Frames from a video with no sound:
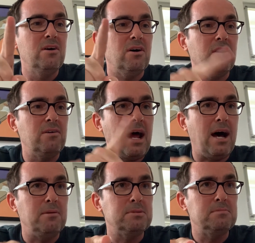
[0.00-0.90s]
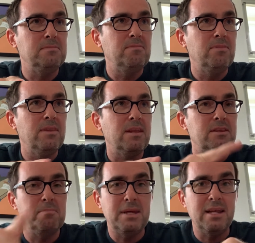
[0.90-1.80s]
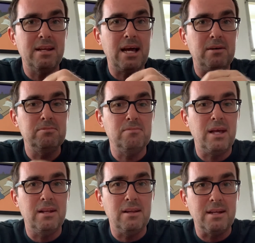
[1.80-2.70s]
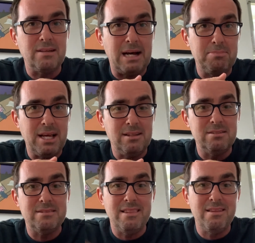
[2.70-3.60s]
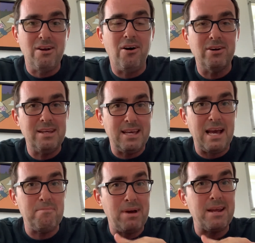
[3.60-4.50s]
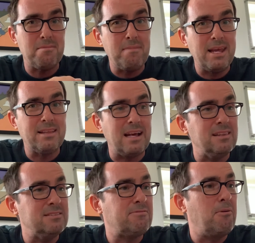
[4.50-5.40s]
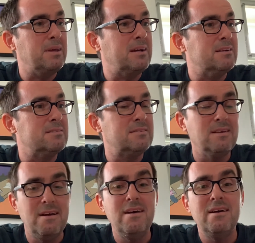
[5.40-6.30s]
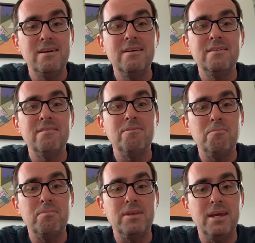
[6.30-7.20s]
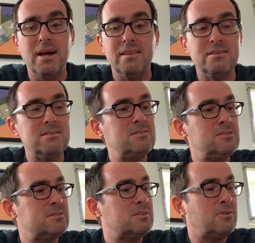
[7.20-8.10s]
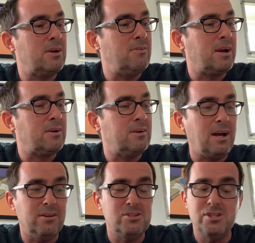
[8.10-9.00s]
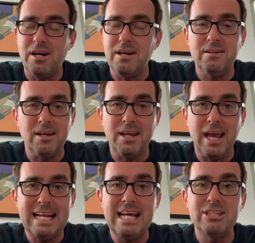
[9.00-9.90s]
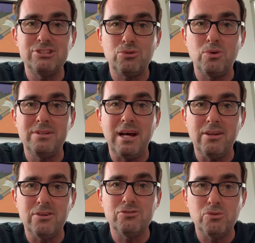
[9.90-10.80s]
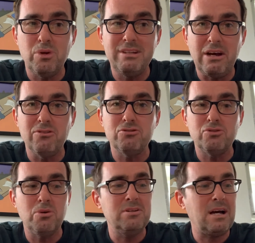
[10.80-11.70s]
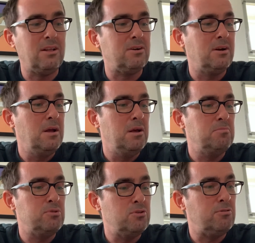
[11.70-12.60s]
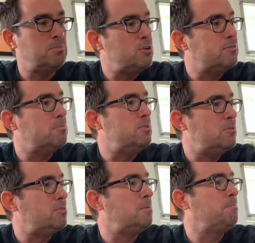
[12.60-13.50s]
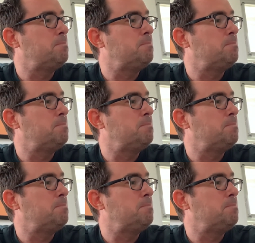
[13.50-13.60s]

on an album, the beginning album, and like top 10 list. Honky Cat might make that list for me because, yeah, this is just a great record. Elton John, again, storyteller, storyteller, storyteller. Beautiful, beautiful, beautiful.